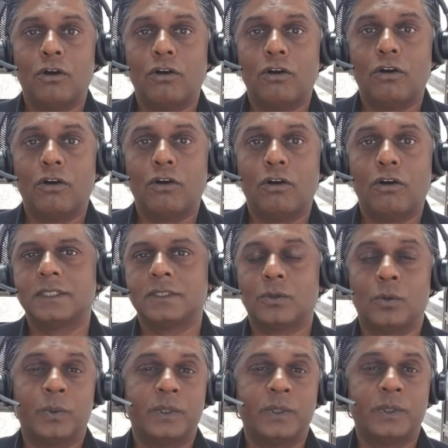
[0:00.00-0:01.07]
Of course, there's
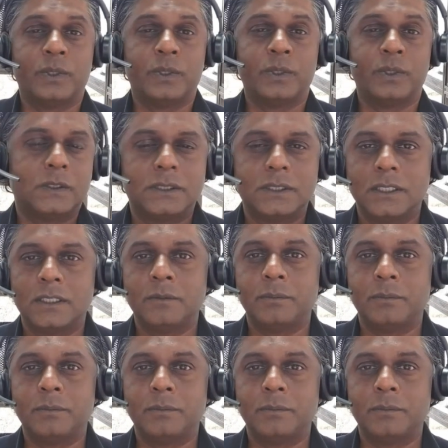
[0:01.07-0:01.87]
always the concern,